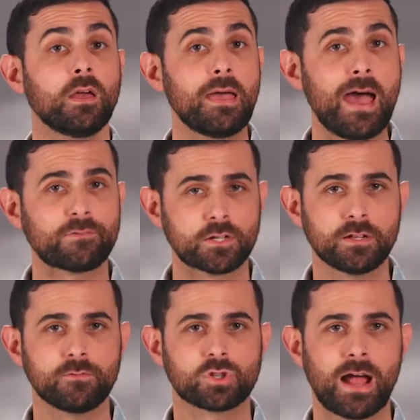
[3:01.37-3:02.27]
After
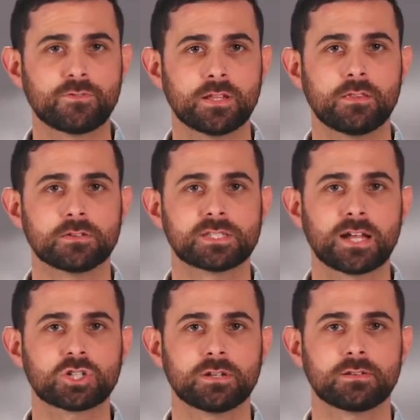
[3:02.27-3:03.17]
you've drafted those
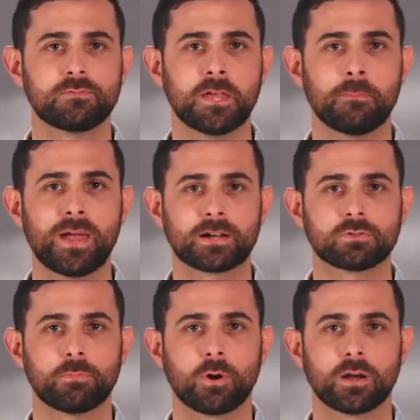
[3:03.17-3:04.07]
sections of the impact
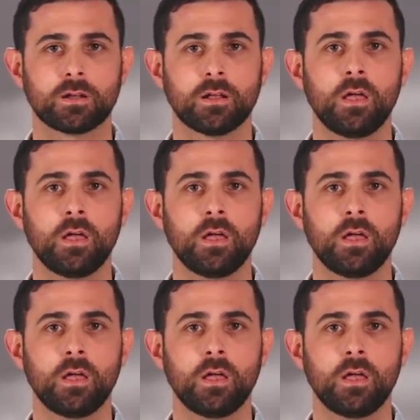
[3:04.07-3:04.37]
report,